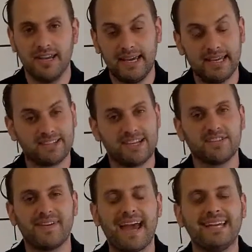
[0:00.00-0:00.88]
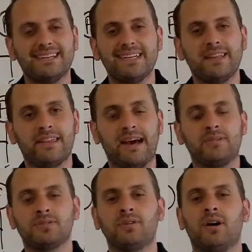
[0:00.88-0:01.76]
in excess of
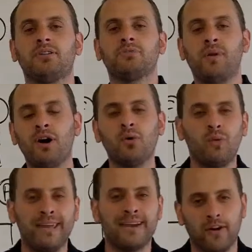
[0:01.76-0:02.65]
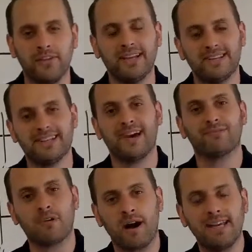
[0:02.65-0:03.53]
$18,000 per week on the
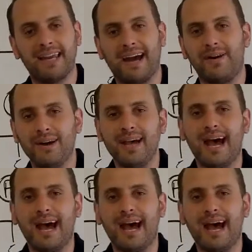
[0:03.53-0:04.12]
internet right now,